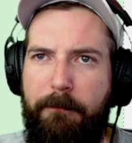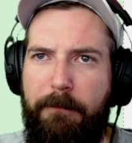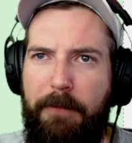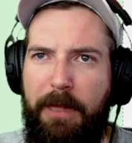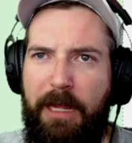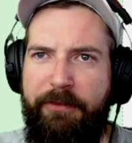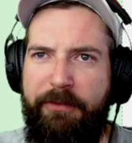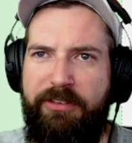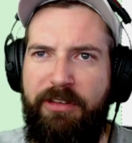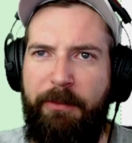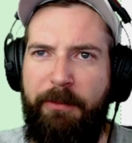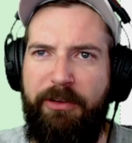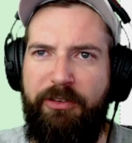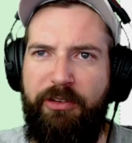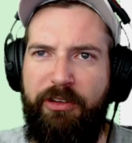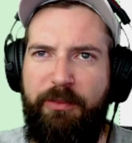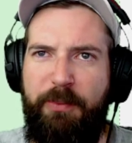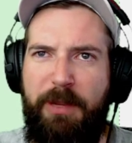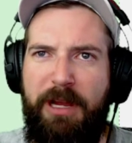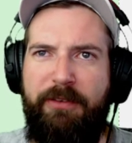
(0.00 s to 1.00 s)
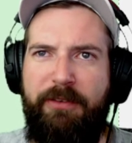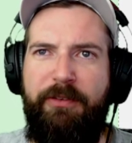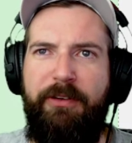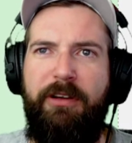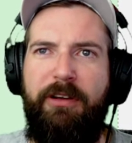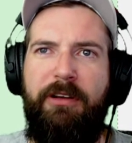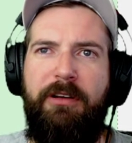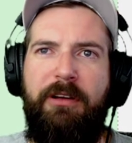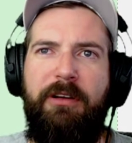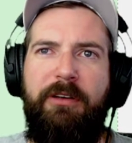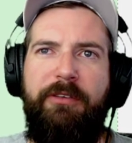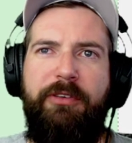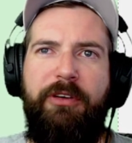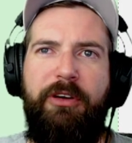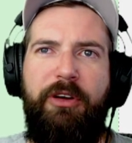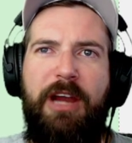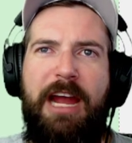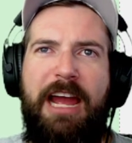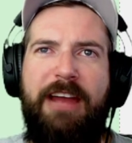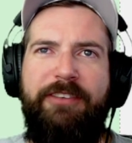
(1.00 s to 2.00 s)
I have so much respect for
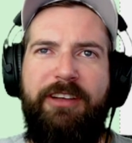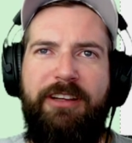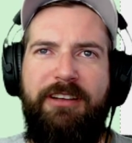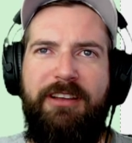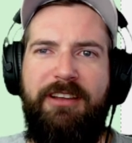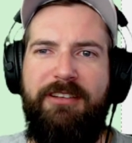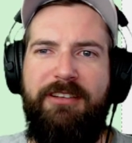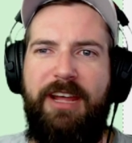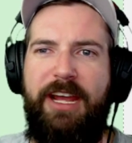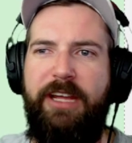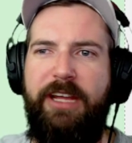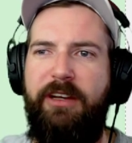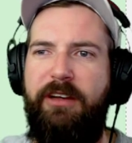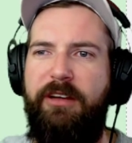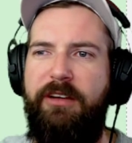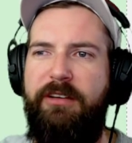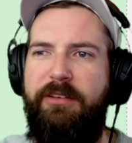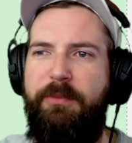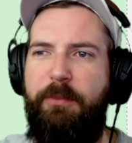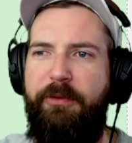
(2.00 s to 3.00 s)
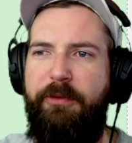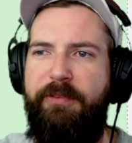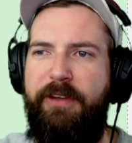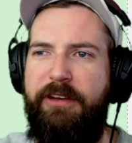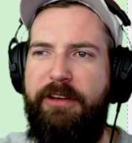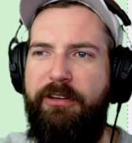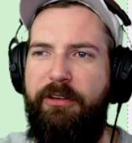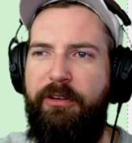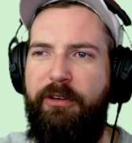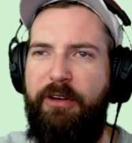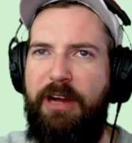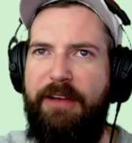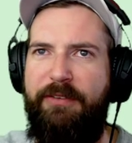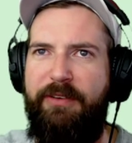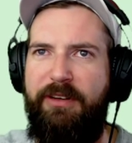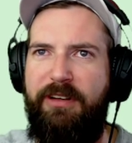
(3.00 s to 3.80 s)
graphic designers, professional graphic